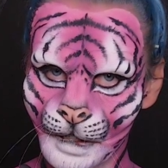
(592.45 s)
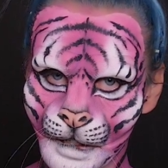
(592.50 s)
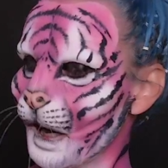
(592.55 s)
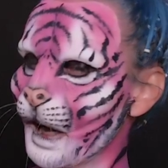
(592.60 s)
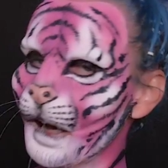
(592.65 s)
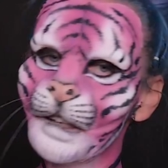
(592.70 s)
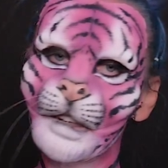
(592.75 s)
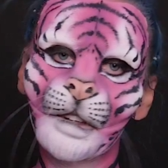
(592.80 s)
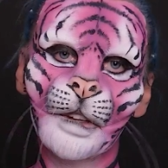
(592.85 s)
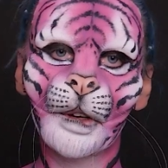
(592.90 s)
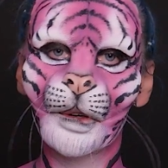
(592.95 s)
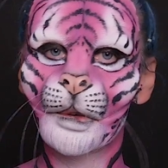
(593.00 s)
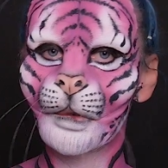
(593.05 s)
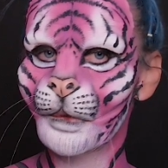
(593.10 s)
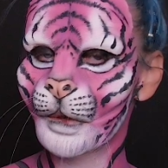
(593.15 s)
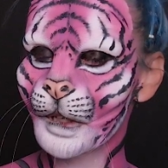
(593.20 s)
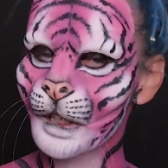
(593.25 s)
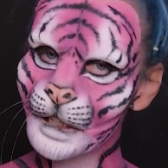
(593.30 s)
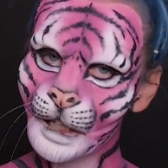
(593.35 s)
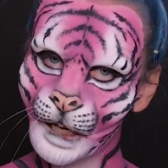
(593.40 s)
I don't know
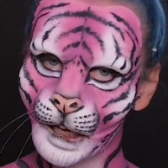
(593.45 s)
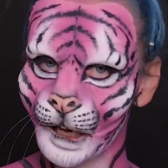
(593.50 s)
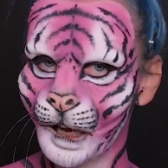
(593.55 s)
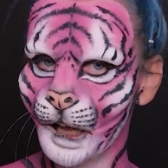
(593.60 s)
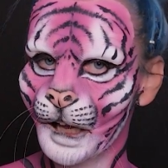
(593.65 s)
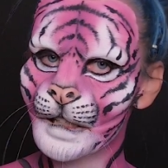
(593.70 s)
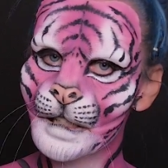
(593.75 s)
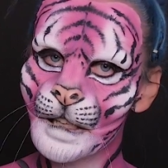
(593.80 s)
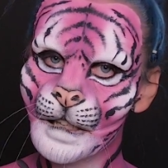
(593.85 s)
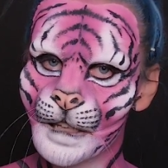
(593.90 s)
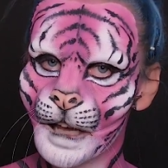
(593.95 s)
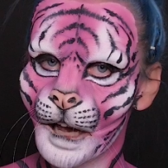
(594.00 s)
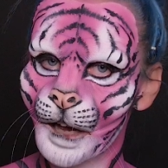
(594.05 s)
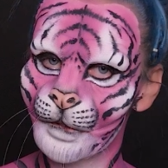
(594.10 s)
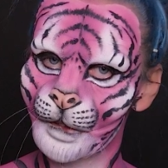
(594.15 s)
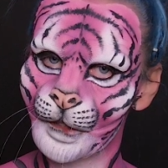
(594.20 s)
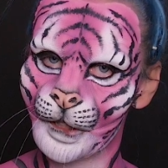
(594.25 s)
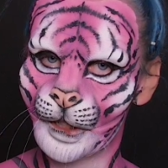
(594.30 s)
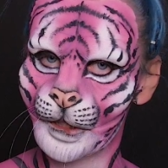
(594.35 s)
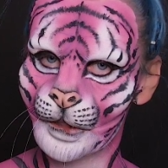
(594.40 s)
which eyelashes
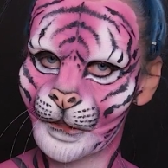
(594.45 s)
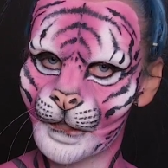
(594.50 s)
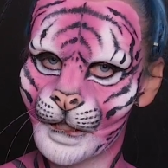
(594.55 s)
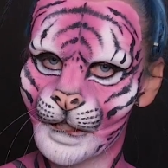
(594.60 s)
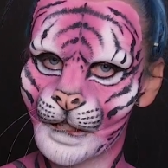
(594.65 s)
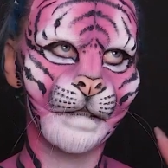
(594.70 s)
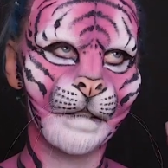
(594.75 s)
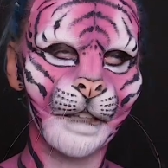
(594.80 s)
I would use.